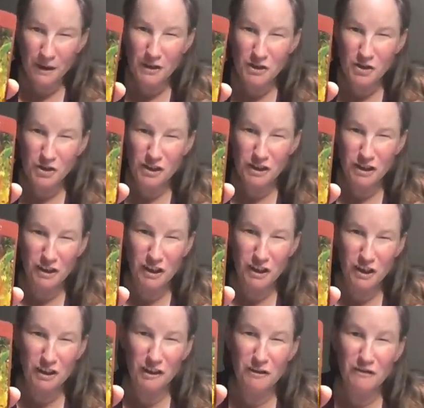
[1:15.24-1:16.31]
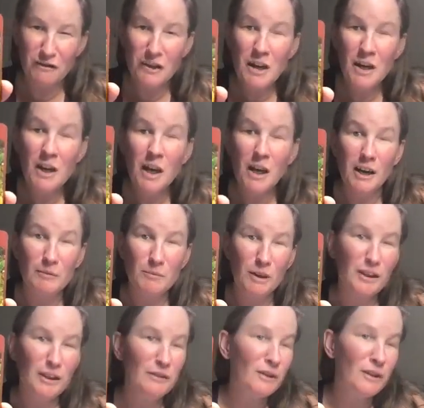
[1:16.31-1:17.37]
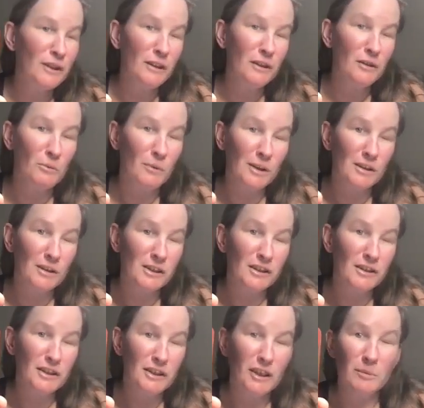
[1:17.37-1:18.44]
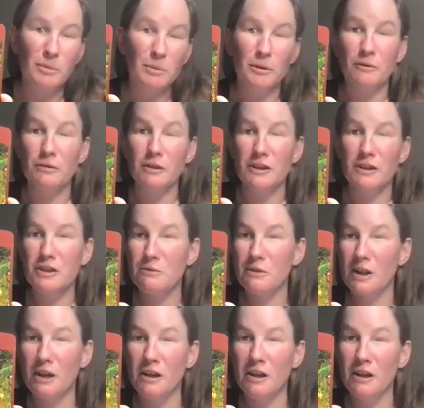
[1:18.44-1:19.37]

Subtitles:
Interestingly enough, I believe one of the other water signs that I pulled for this week